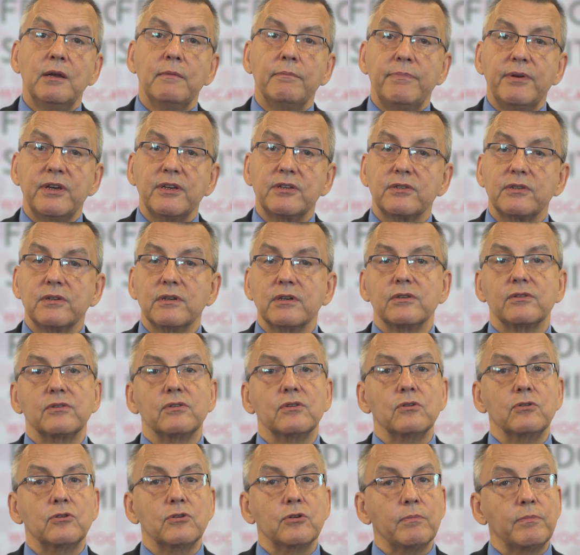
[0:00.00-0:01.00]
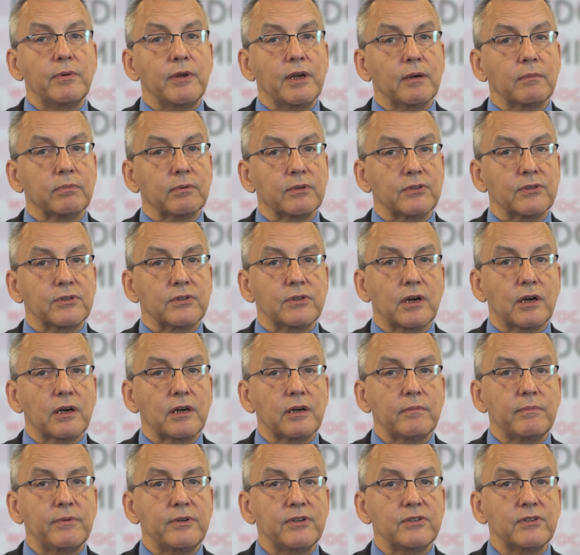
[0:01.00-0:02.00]
Business. You should be able to start
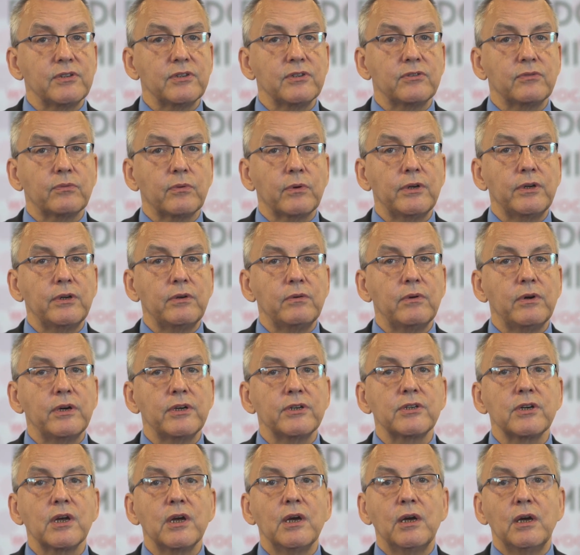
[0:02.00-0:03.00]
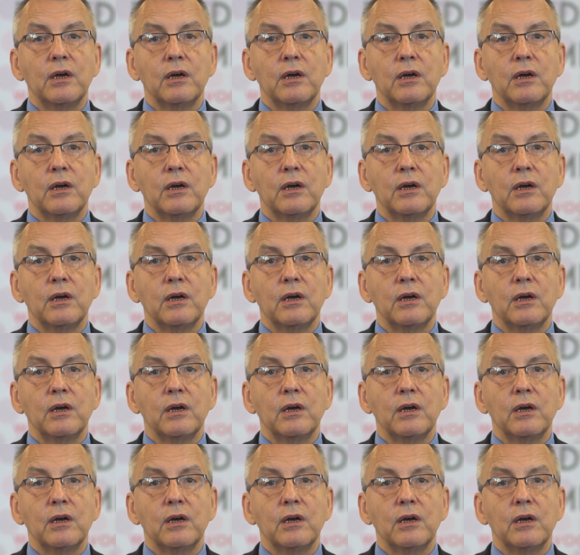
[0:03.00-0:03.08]
a business when you wish,